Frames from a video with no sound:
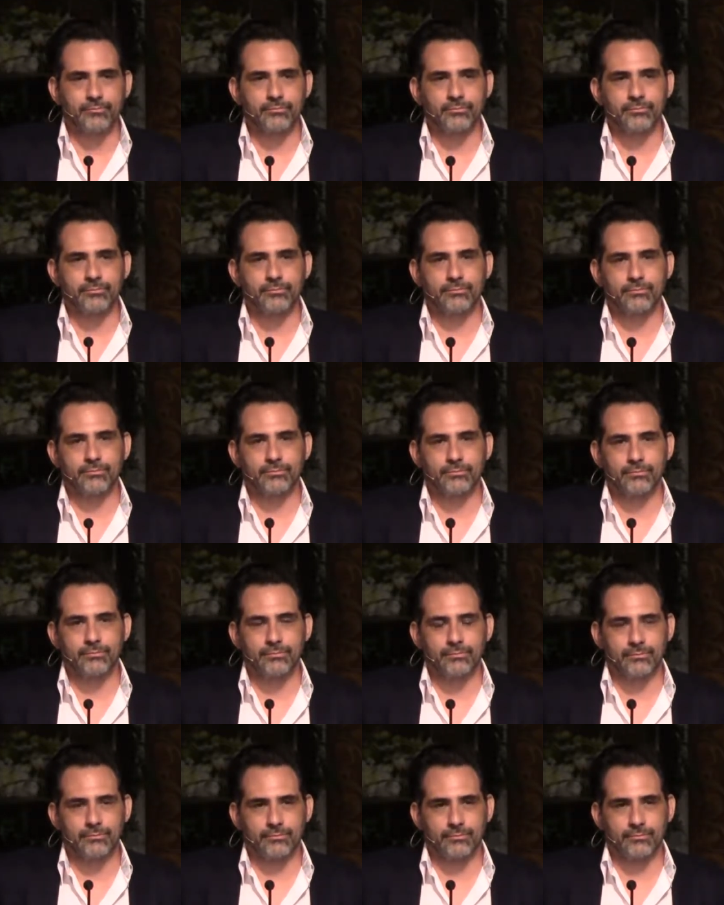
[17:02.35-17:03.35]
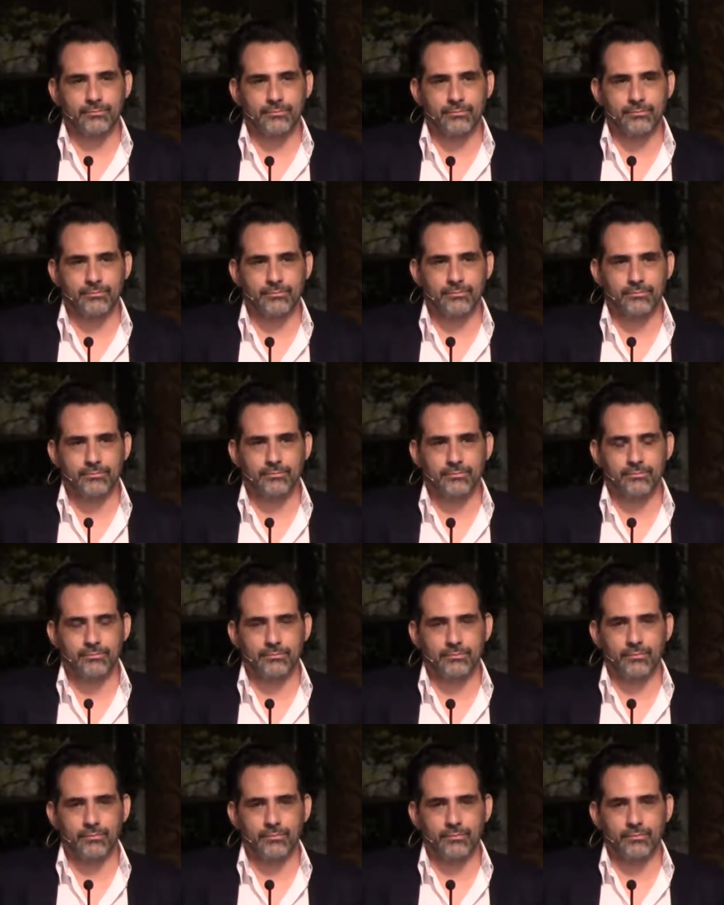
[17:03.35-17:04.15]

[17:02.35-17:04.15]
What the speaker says: (no one is talking)